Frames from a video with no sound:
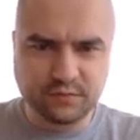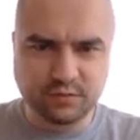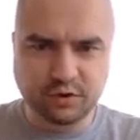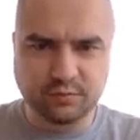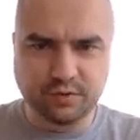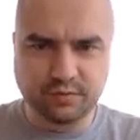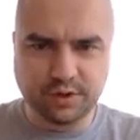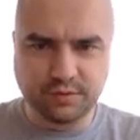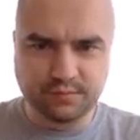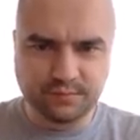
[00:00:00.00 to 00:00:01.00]
a little bit of
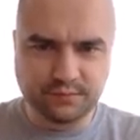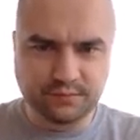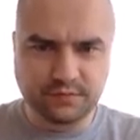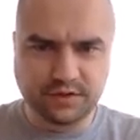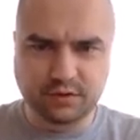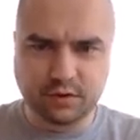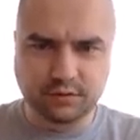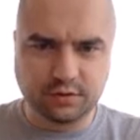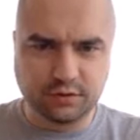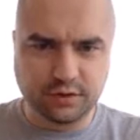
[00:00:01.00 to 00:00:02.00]
meat. They
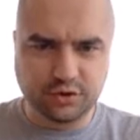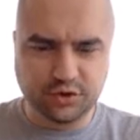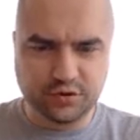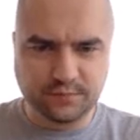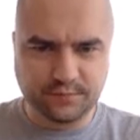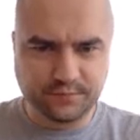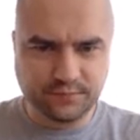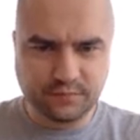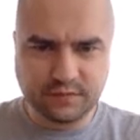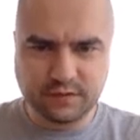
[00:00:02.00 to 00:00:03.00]
called it a lunch.
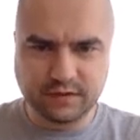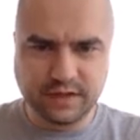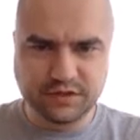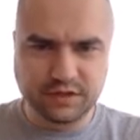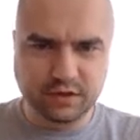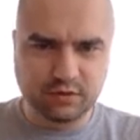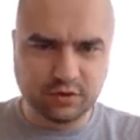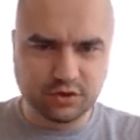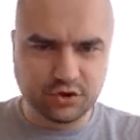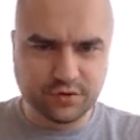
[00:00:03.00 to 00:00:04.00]
And that's not a
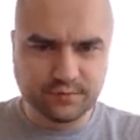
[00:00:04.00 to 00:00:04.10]
lunch.